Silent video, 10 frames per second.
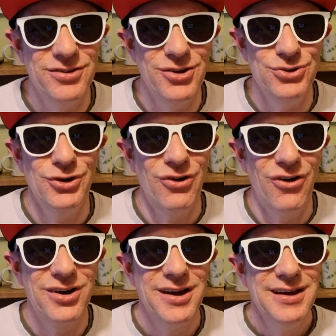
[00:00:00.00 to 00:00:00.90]
New
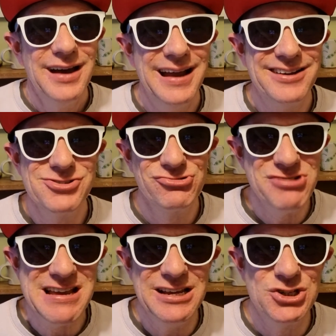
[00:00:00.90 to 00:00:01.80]
York, and I was
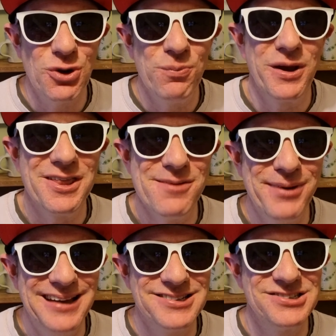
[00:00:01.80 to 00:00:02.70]
really chomping at the
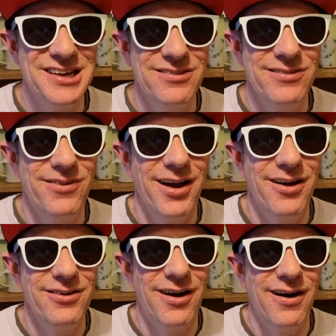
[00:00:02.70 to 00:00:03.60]
bit to see it with my
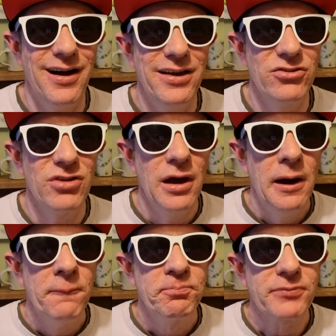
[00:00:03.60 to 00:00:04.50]
own eyes.
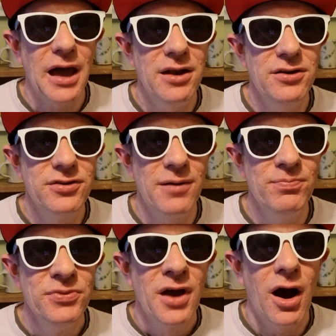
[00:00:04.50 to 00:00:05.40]
And
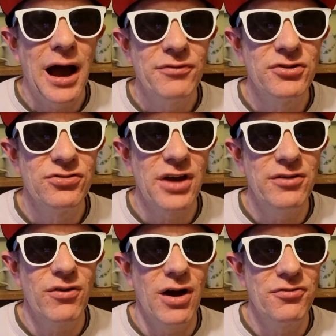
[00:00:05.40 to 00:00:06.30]
I have to
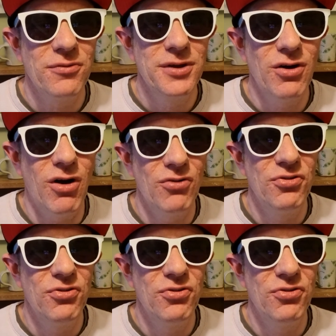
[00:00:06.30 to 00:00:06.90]
say, right from the off,